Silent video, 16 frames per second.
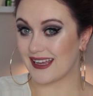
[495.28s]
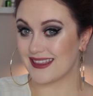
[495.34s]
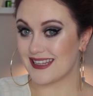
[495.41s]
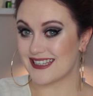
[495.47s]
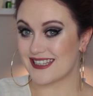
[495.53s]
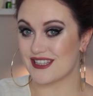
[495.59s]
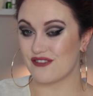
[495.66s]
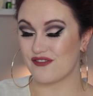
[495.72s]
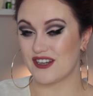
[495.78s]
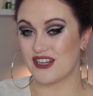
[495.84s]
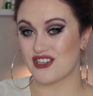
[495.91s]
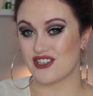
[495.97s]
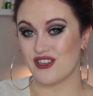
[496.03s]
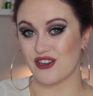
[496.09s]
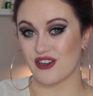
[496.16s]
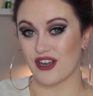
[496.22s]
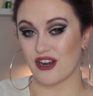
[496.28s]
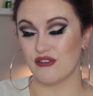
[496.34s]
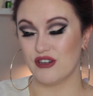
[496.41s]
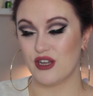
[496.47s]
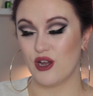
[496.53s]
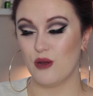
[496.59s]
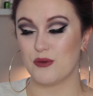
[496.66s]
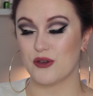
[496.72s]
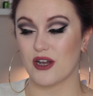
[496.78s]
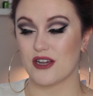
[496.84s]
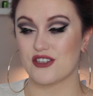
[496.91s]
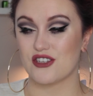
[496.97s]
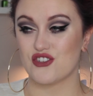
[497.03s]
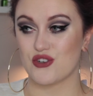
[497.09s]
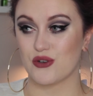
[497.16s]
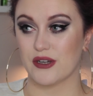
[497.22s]
And this is the finished look. I really hope you
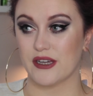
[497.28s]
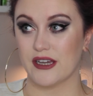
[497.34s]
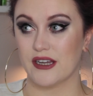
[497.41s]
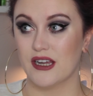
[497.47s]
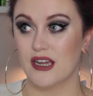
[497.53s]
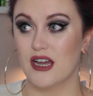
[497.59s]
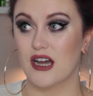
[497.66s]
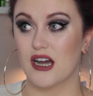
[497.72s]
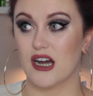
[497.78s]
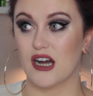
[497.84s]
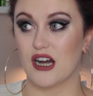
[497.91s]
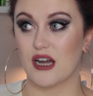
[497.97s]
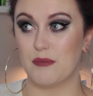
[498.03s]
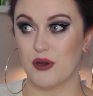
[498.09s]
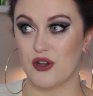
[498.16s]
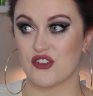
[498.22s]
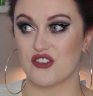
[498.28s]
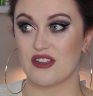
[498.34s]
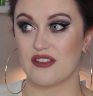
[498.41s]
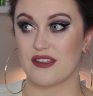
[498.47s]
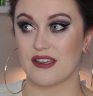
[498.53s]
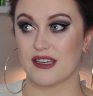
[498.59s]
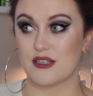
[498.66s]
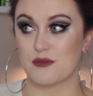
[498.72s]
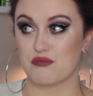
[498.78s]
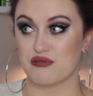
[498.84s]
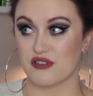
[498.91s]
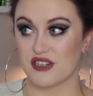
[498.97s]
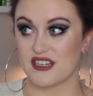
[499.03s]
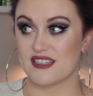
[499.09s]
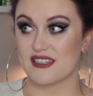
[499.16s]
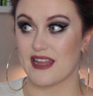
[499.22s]
guys enjoy it. I personally think it's
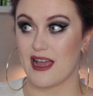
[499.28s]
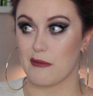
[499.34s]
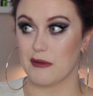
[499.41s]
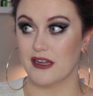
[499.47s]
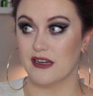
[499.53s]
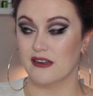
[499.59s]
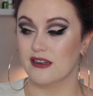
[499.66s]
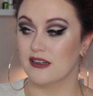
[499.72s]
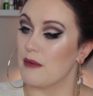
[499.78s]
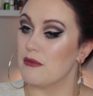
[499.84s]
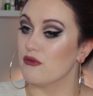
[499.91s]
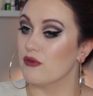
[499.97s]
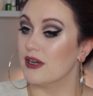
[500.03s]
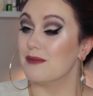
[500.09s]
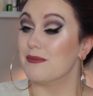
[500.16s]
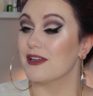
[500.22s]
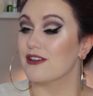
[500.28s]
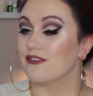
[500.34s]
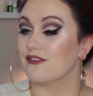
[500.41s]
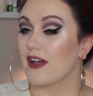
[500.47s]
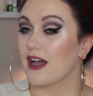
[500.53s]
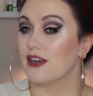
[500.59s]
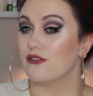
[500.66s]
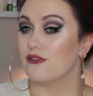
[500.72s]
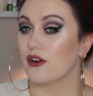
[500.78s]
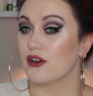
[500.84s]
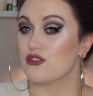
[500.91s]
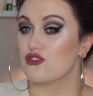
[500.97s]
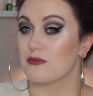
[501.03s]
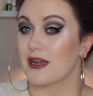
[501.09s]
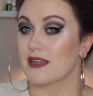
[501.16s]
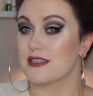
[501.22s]
pretty slamming. I'm a really big fan of very
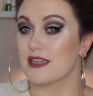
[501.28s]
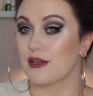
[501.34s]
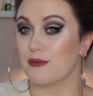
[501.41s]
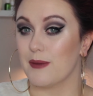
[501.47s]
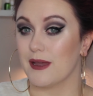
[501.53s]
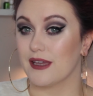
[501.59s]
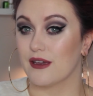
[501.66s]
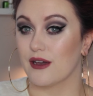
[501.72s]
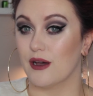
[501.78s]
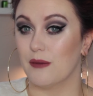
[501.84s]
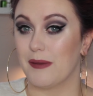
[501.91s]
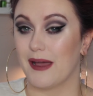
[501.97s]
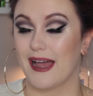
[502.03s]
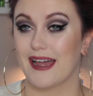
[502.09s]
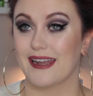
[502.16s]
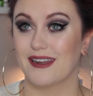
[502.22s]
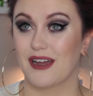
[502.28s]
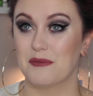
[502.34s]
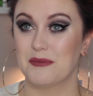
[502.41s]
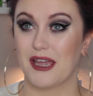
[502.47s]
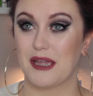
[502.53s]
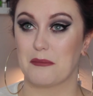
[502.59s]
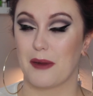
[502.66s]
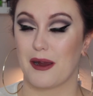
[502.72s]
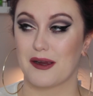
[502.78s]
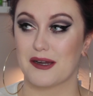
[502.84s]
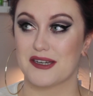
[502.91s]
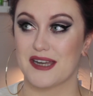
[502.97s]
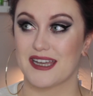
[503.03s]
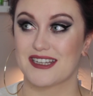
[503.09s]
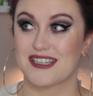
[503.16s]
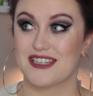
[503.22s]
dramatic makeup, and I'm getting married
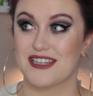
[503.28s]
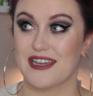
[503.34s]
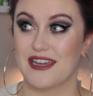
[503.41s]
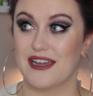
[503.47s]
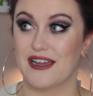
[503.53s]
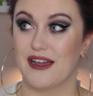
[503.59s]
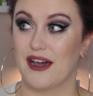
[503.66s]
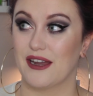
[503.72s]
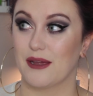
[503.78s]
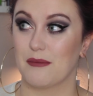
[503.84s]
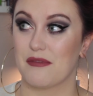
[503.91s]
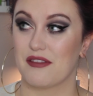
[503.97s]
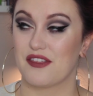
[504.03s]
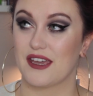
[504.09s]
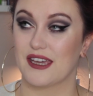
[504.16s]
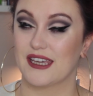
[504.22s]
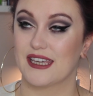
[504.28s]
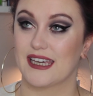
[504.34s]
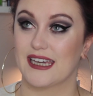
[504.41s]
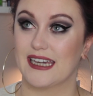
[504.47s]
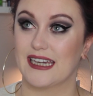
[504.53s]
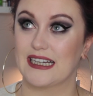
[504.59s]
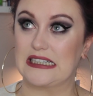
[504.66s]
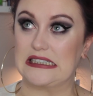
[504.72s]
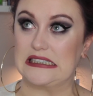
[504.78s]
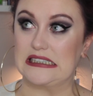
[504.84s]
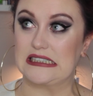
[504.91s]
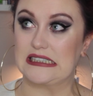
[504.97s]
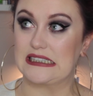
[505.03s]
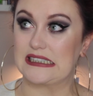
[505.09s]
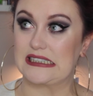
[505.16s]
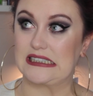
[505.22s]
next year, and I'm thinking
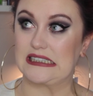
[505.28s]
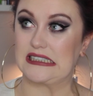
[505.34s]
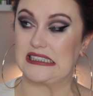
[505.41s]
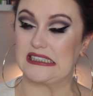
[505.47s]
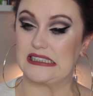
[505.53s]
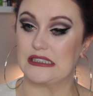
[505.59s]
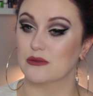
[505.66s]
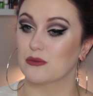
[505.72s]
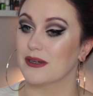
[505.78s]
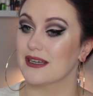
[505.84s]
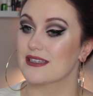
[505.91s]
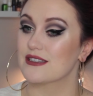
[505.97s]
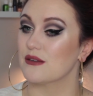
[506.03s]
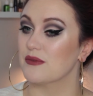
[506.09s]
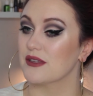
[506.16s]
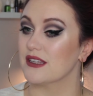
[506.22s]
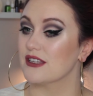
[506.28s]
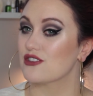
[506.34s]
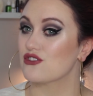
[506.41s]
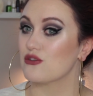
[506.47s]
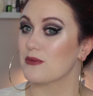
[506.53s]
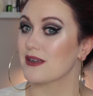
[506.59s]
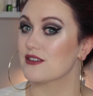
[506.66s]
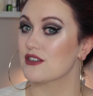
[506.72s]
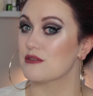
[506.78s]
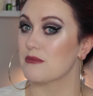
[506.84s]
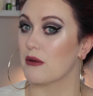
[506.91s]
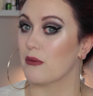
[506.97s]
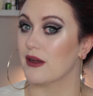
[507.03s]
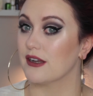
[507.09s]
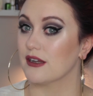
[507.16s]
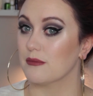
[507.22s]
I can't wear something this dramatic to my
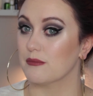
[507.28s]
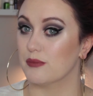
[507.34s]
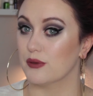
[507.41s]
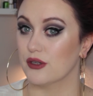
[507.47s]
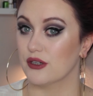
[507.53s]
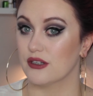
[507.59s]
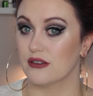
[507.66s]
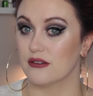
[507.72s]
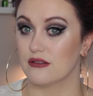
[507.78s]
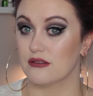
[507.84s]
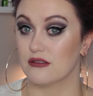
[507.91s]
wedding, but